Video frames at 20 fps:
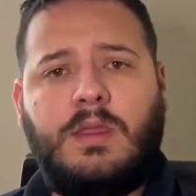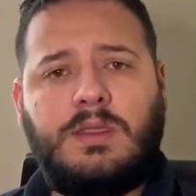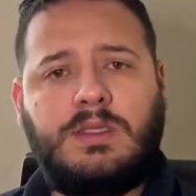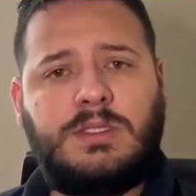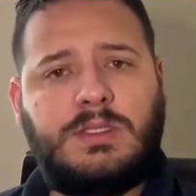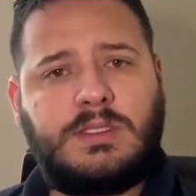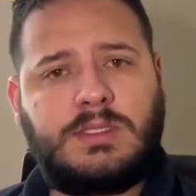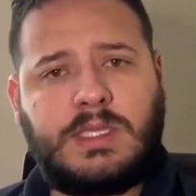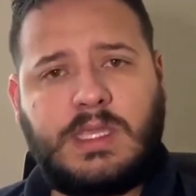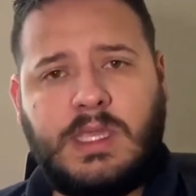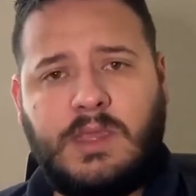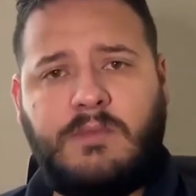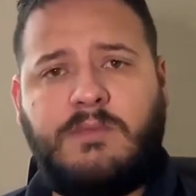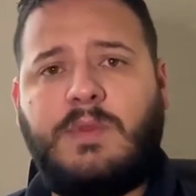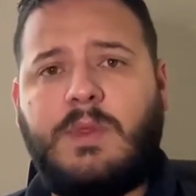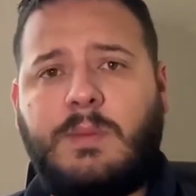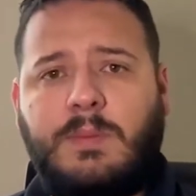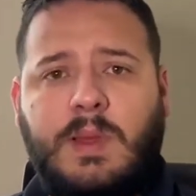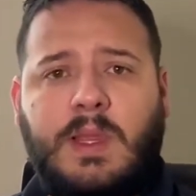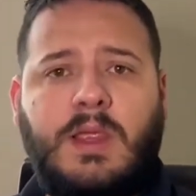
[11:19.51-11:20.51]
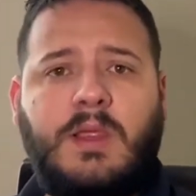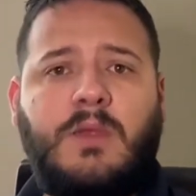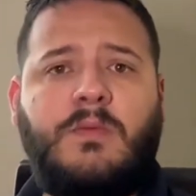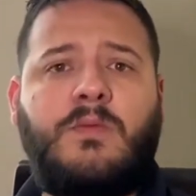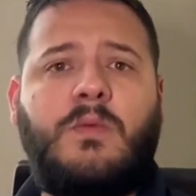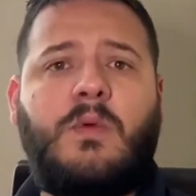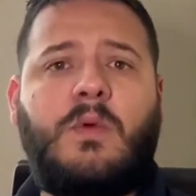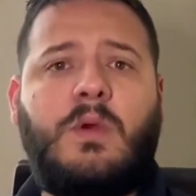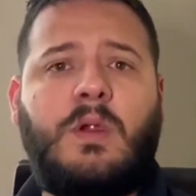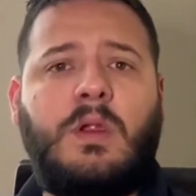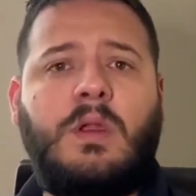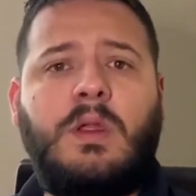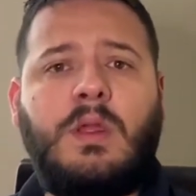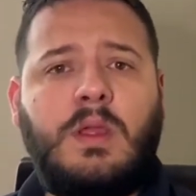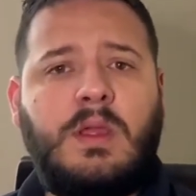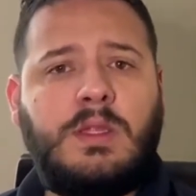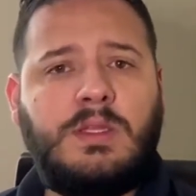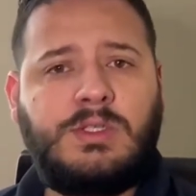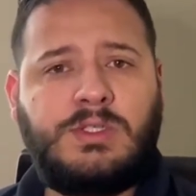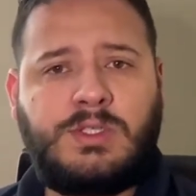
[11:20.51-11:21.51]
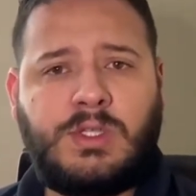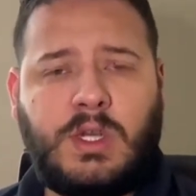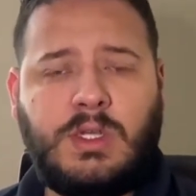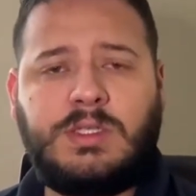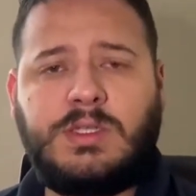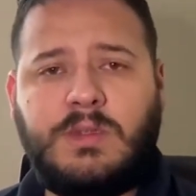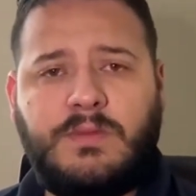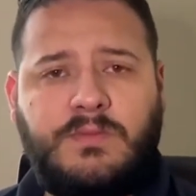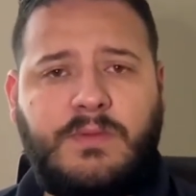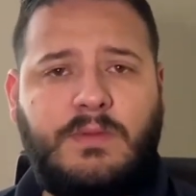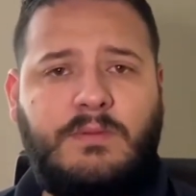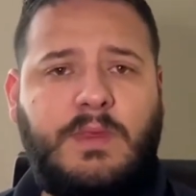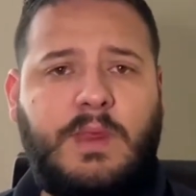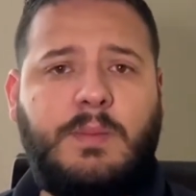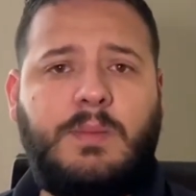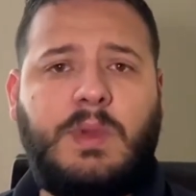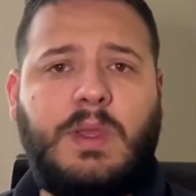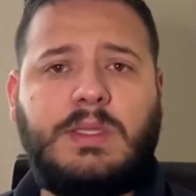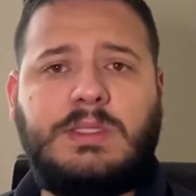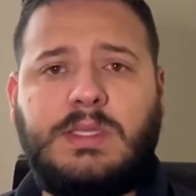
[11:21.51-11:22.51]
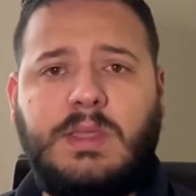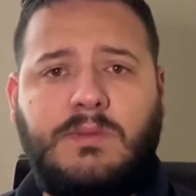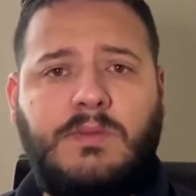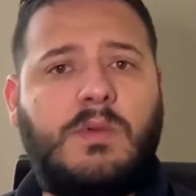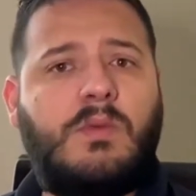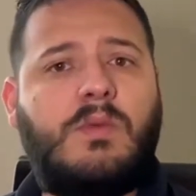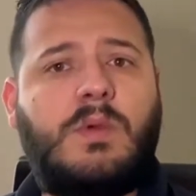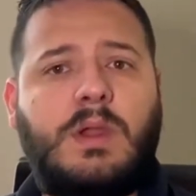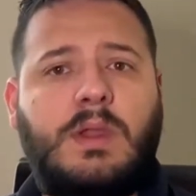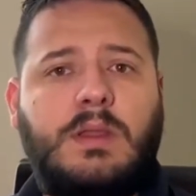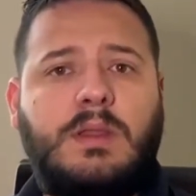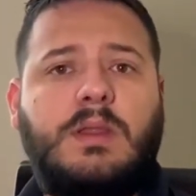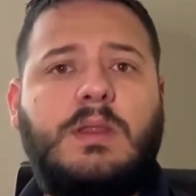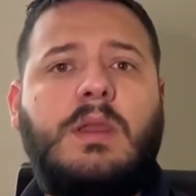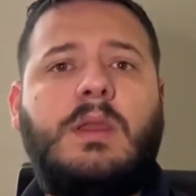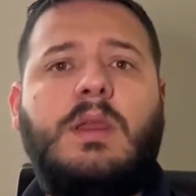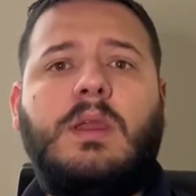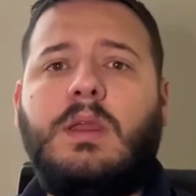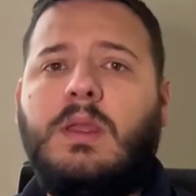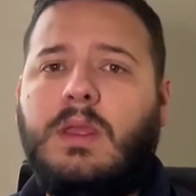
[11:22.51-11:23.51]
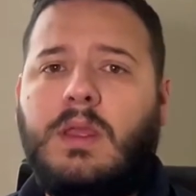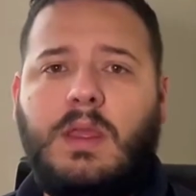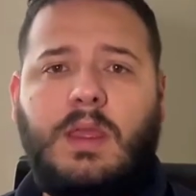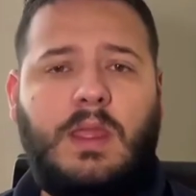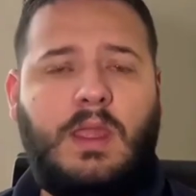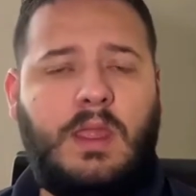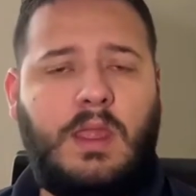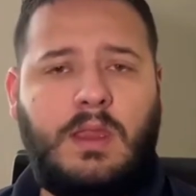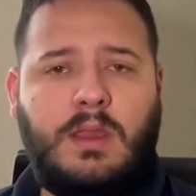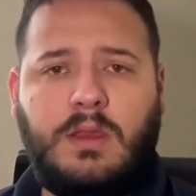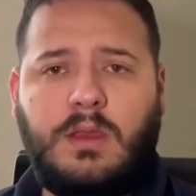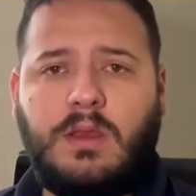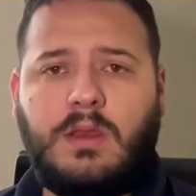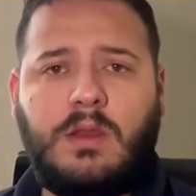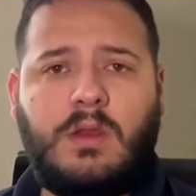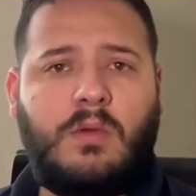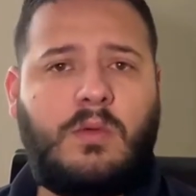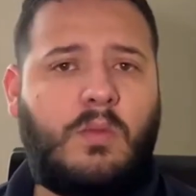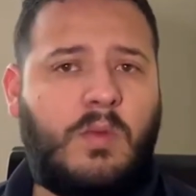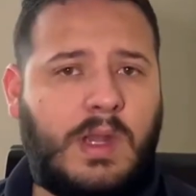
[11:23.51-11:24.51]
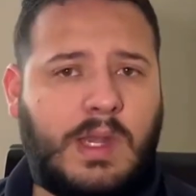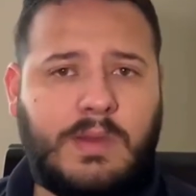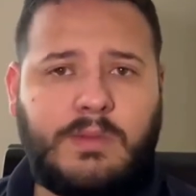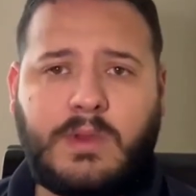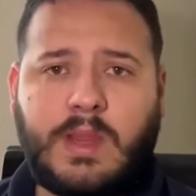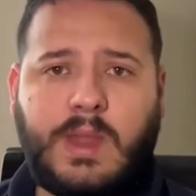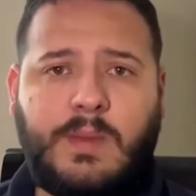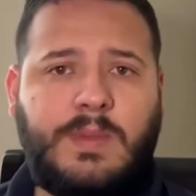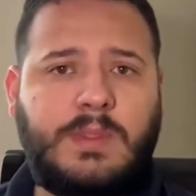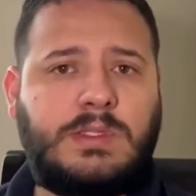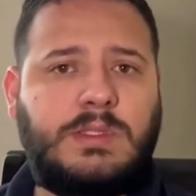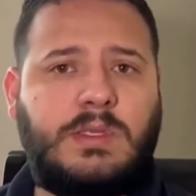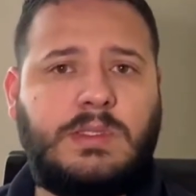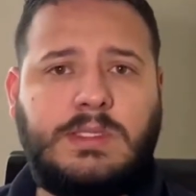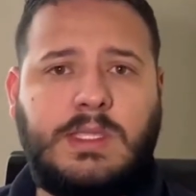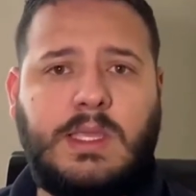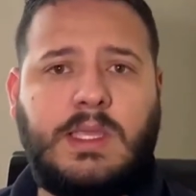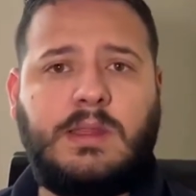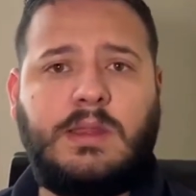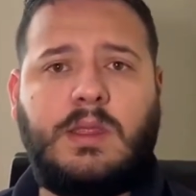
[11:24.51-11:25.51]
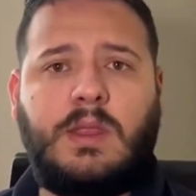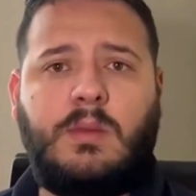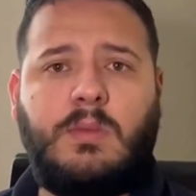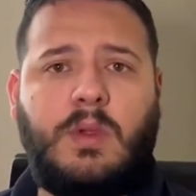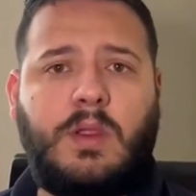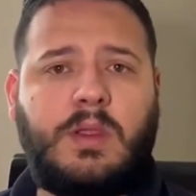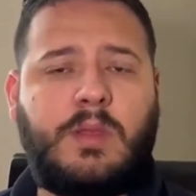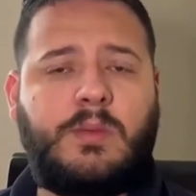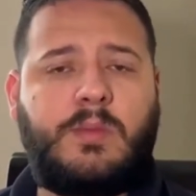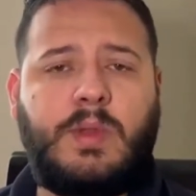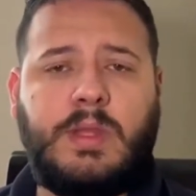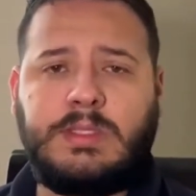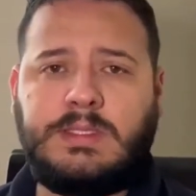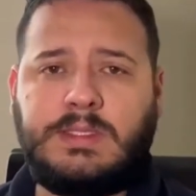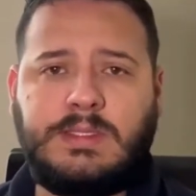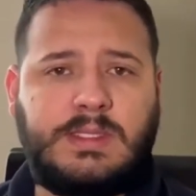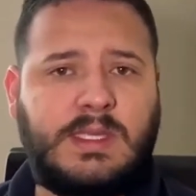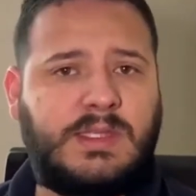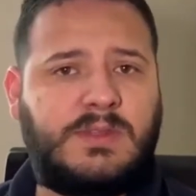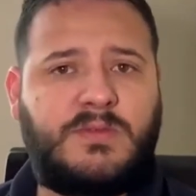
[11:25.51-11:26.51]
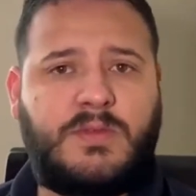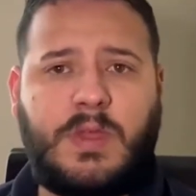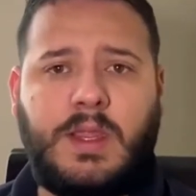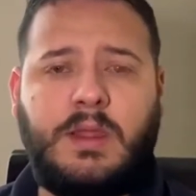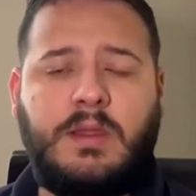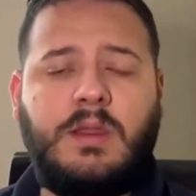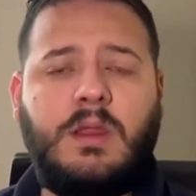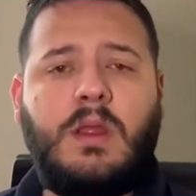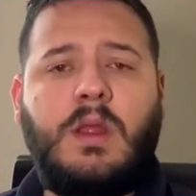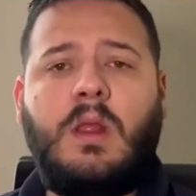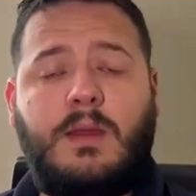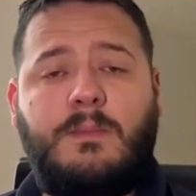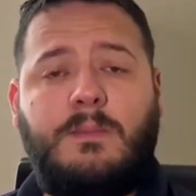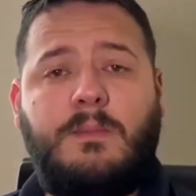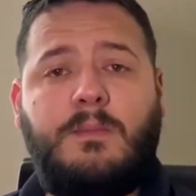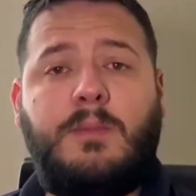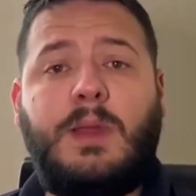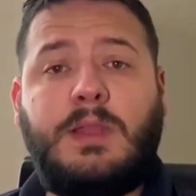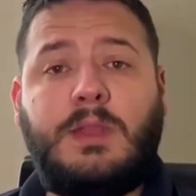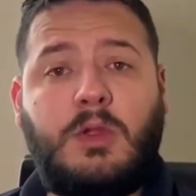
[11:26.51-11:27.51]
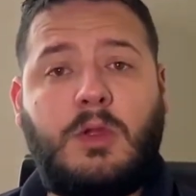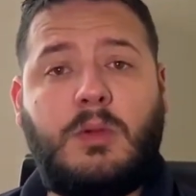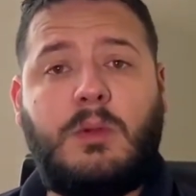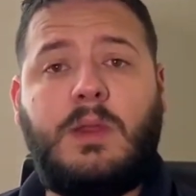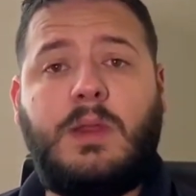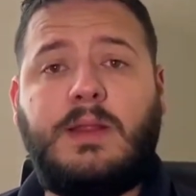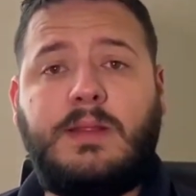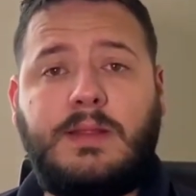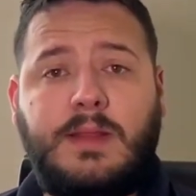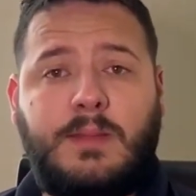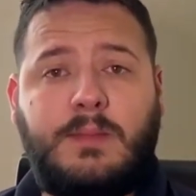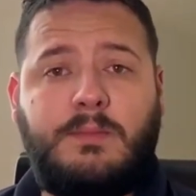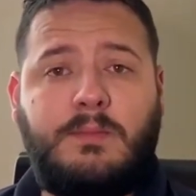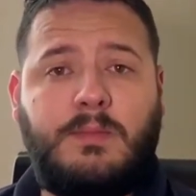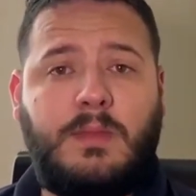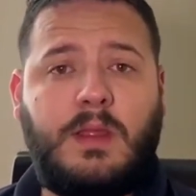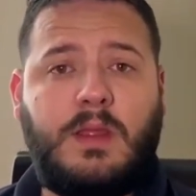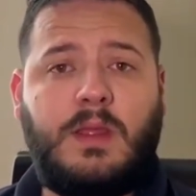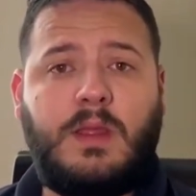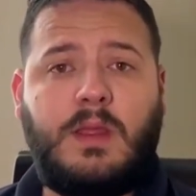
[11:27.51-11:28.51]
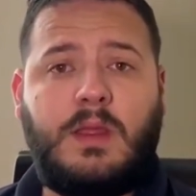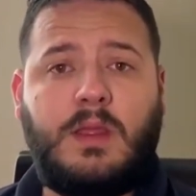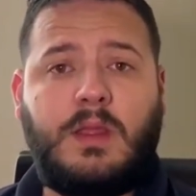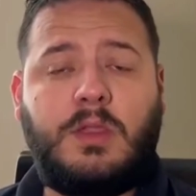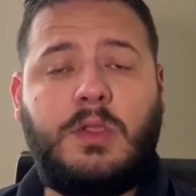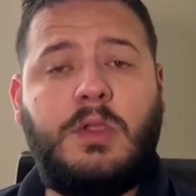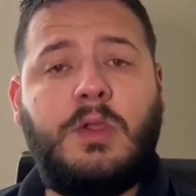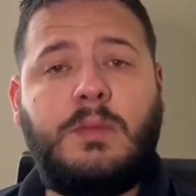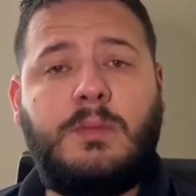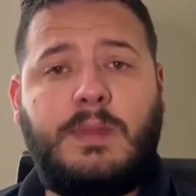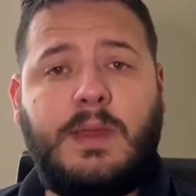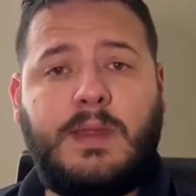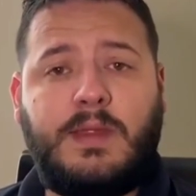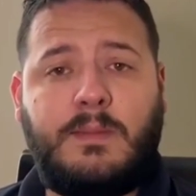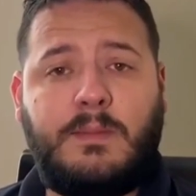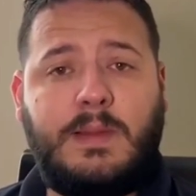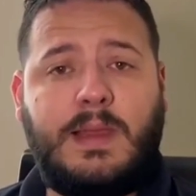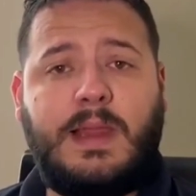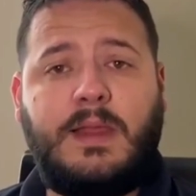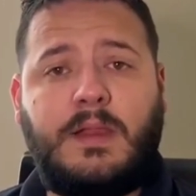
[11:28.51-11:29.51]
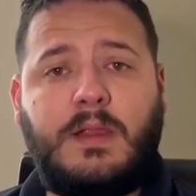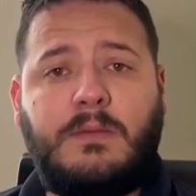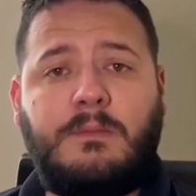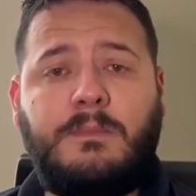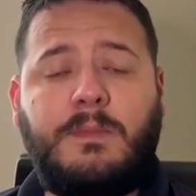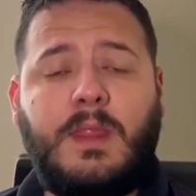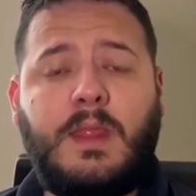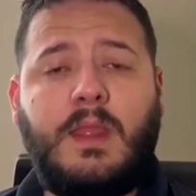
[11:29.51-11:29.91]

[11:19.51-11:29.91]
Just give the player 4, charge them $50 if you want, and whatever happens to the secondary market prices, that's fine. But you already did good by the player,